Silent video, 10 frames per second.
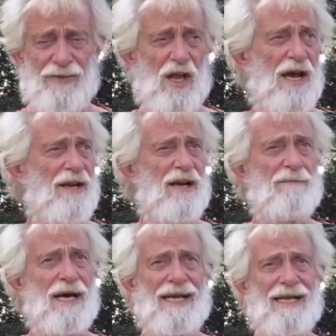Not on
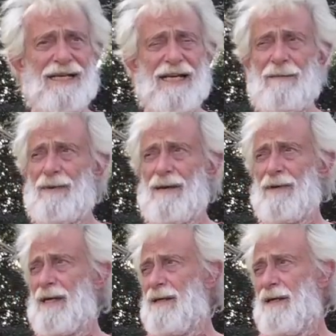my income. I'm
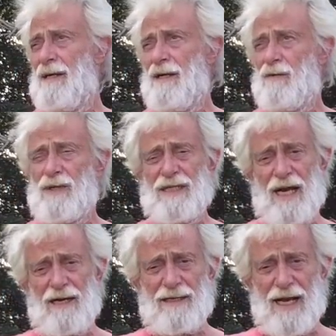a
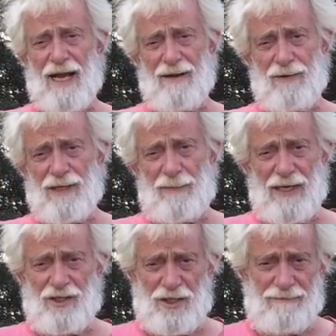retired guy with a
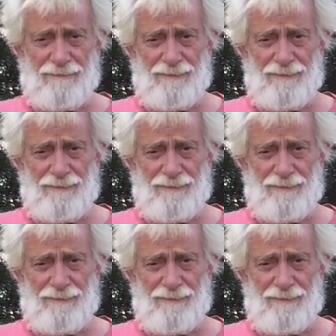pension.